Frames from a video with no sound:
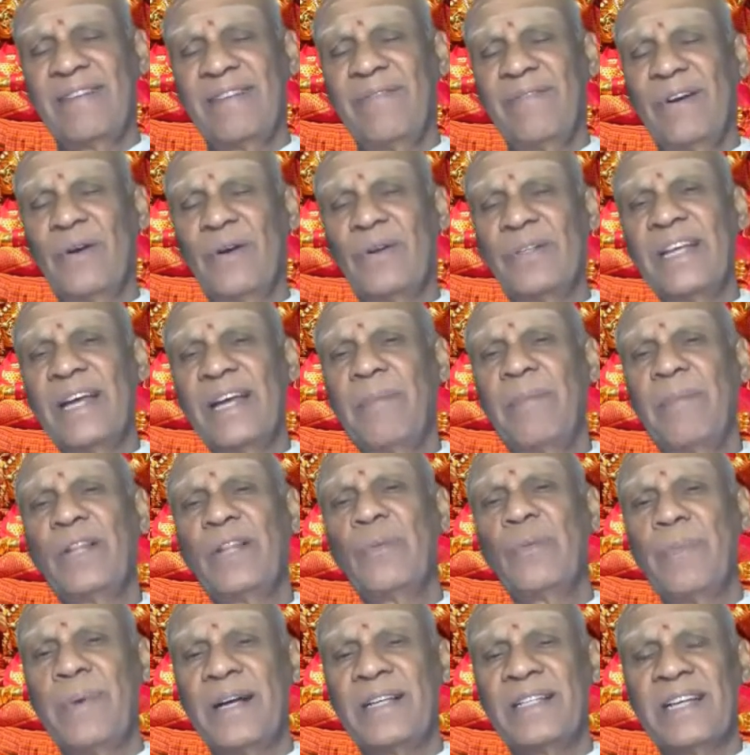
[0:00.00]
We don't say Abheda
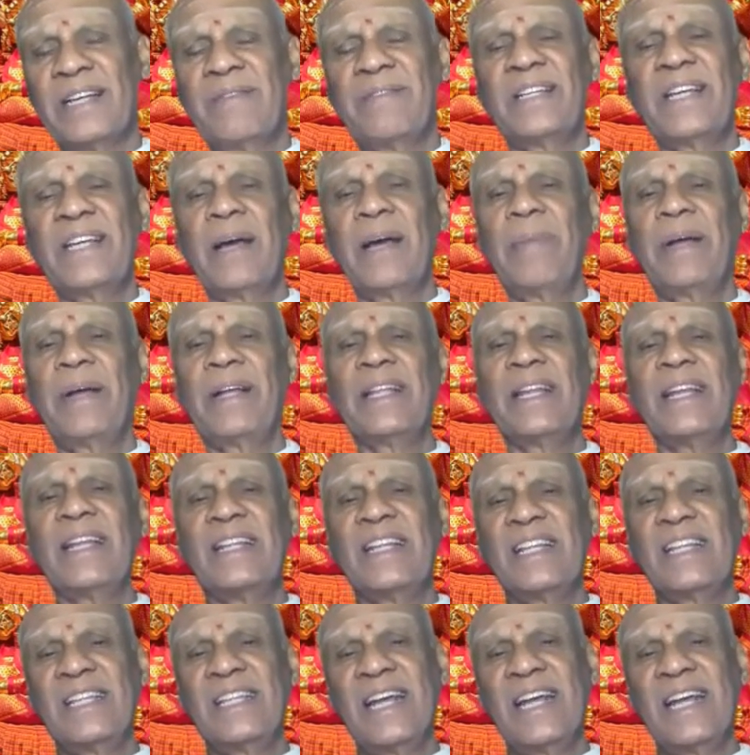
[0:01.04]
Upasana, we say Abheda
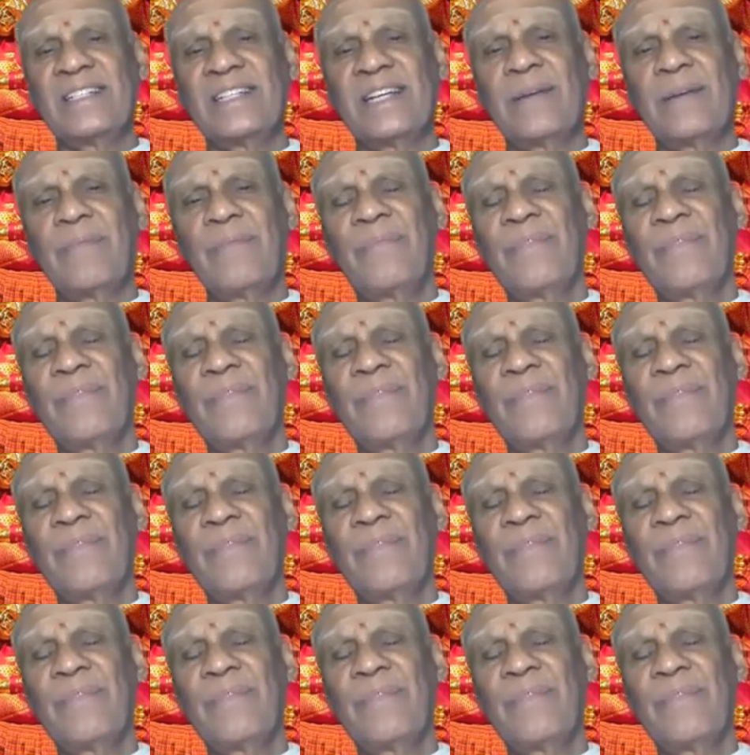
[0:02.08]
Nididhyasana.